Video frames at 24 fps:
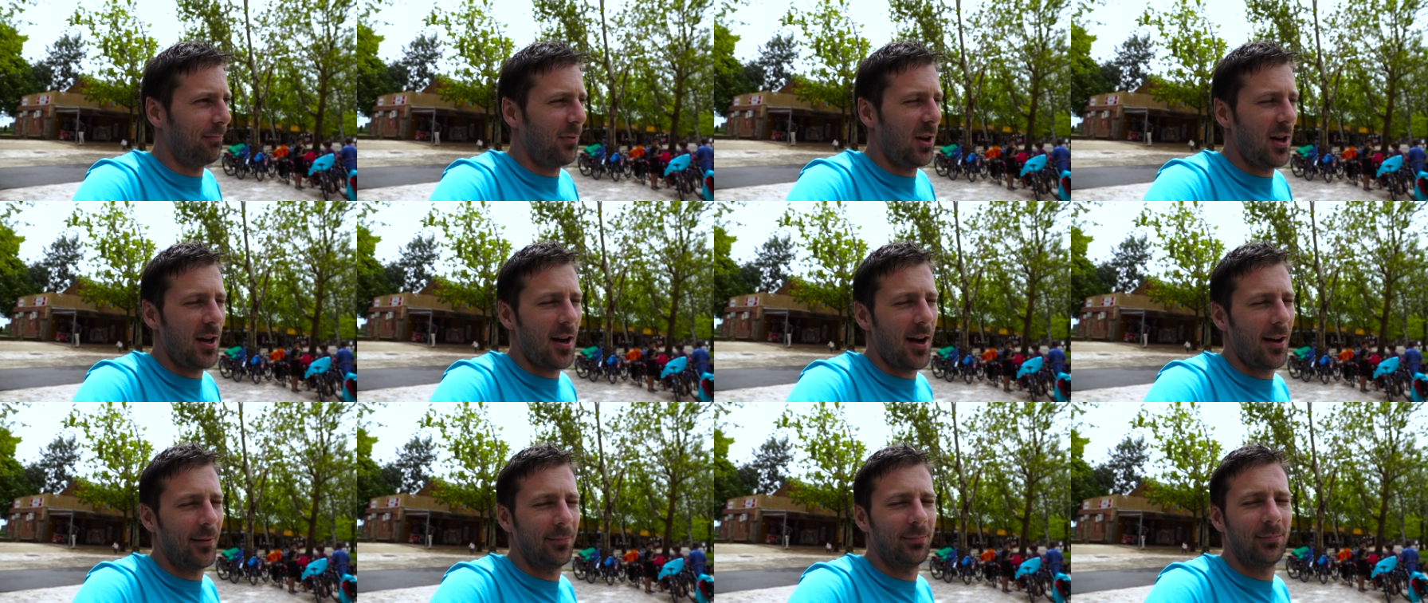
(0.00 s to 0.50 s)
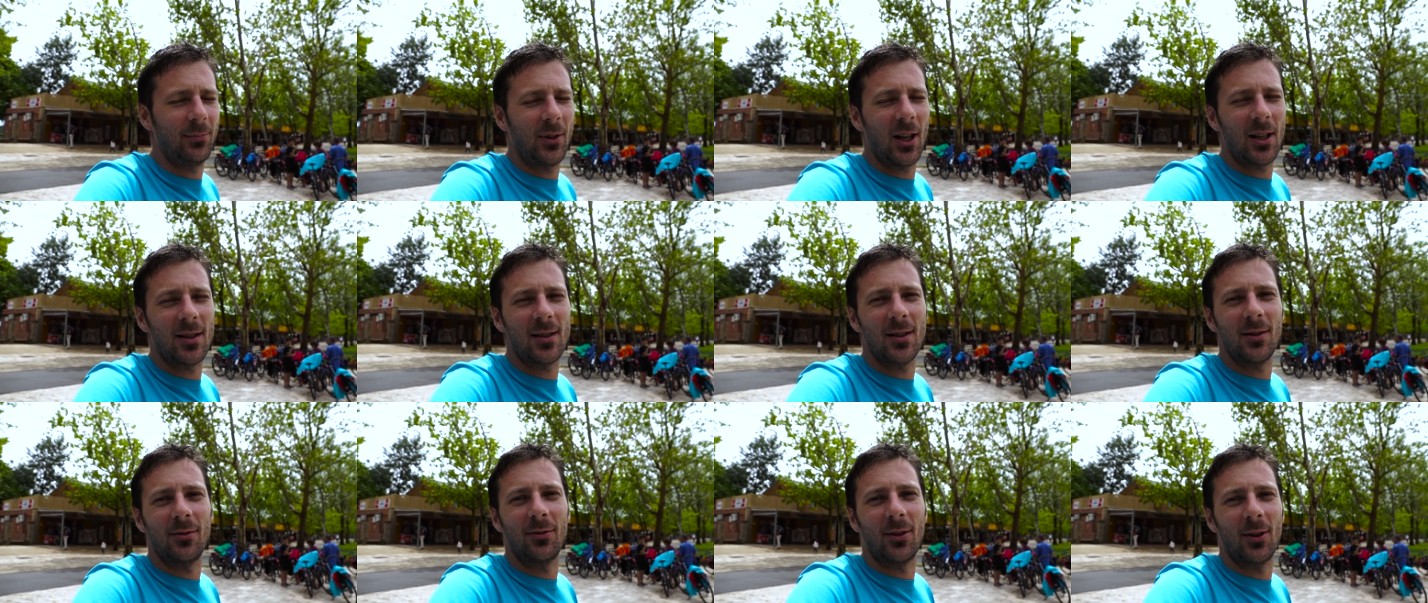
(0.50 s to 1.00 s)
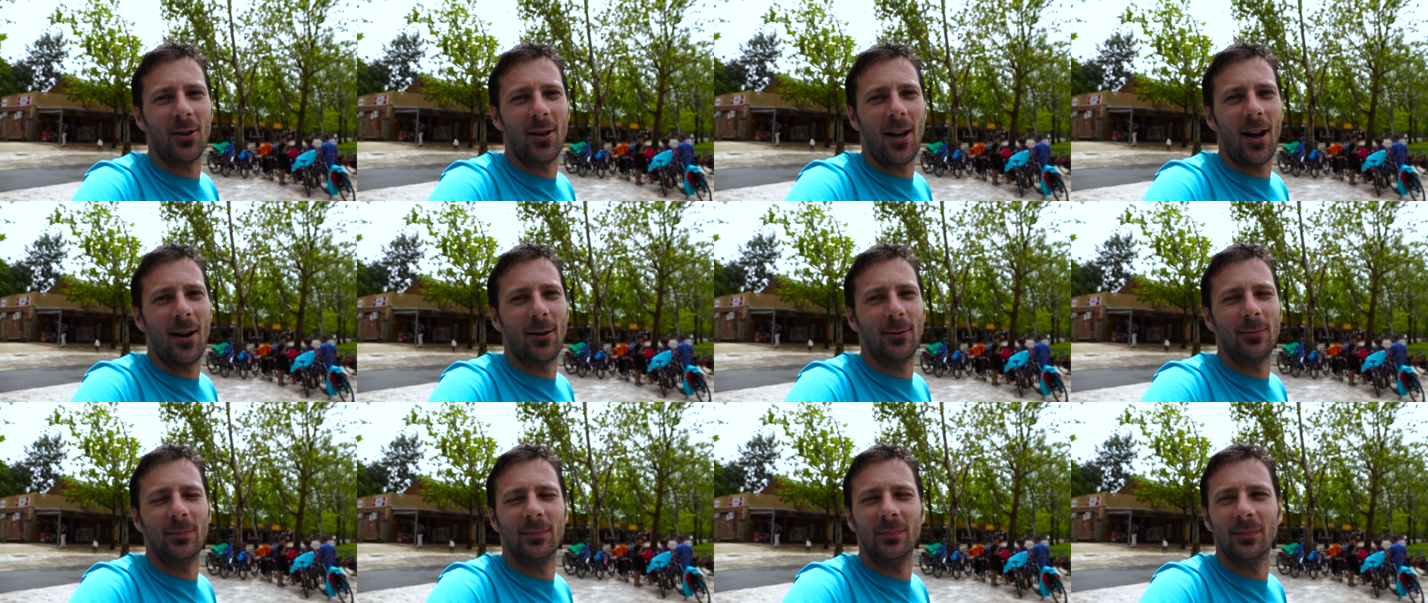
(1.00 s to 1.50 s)
Yeah, that's it for
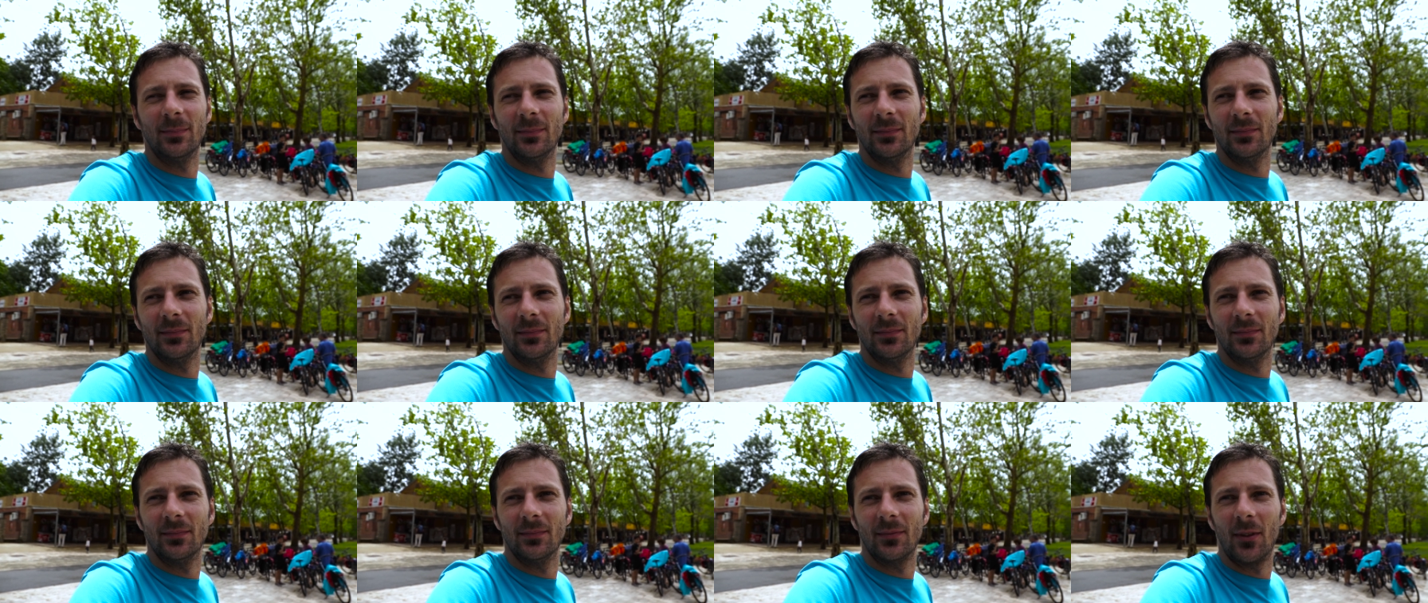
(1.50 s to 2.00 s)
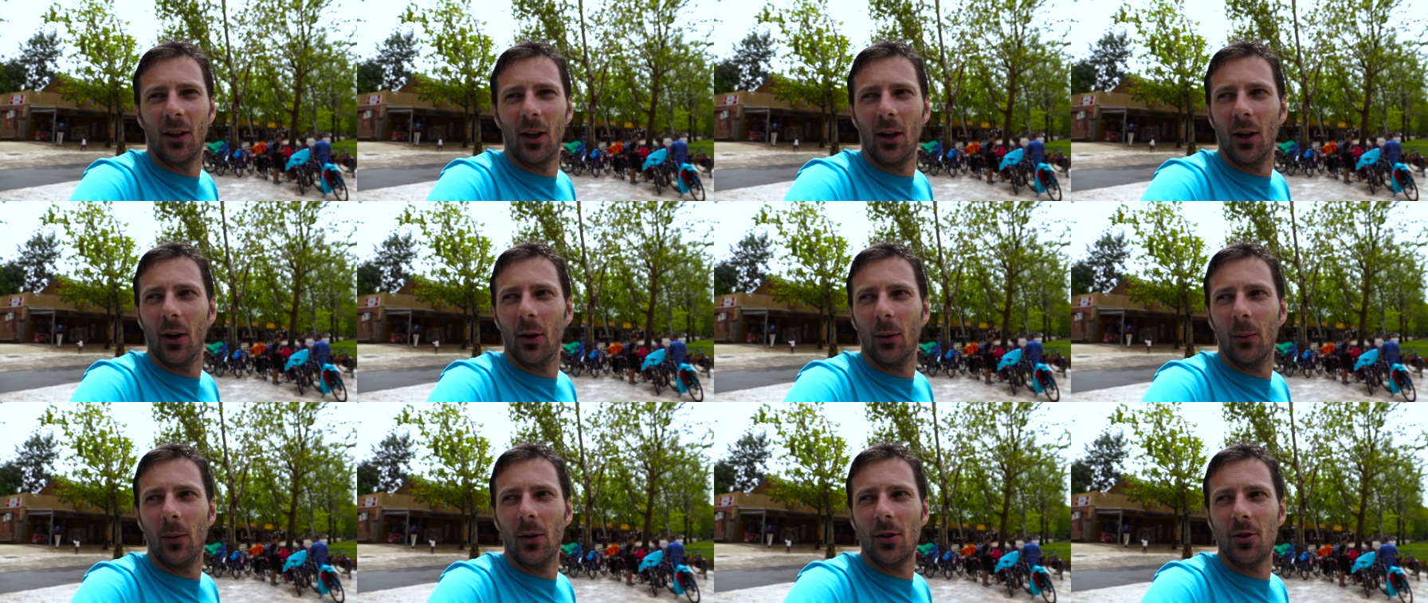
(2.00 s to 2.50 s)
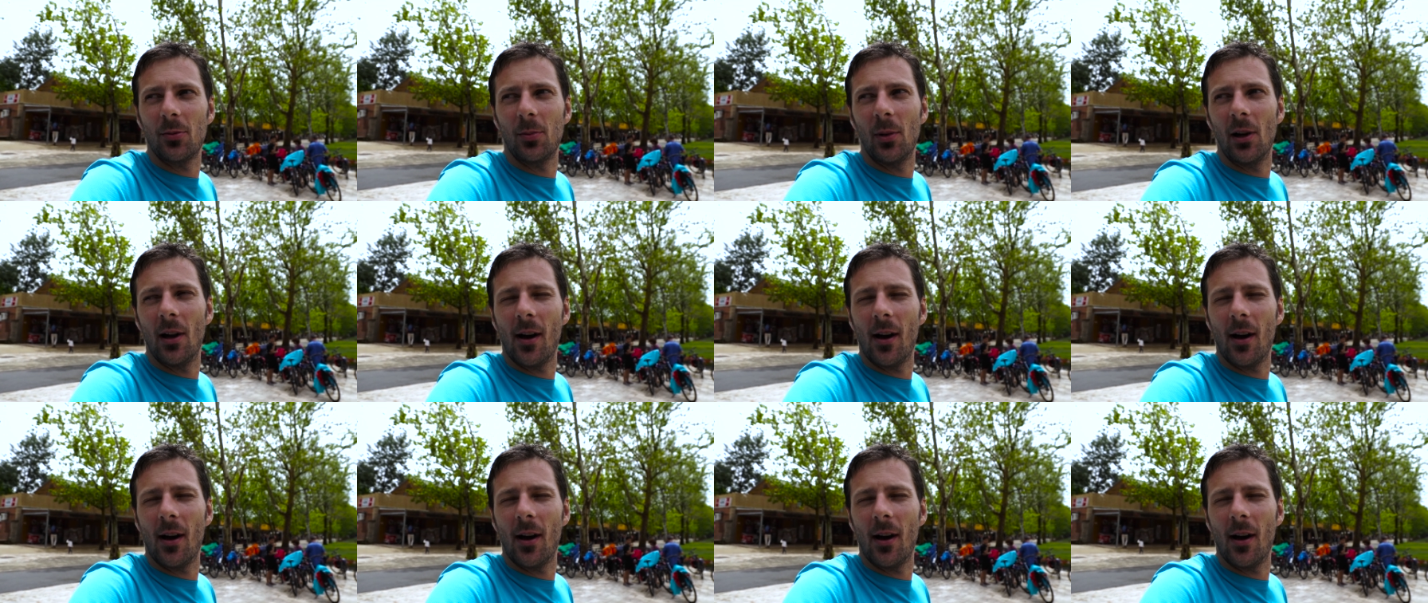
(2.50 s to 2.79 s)
now. Wish me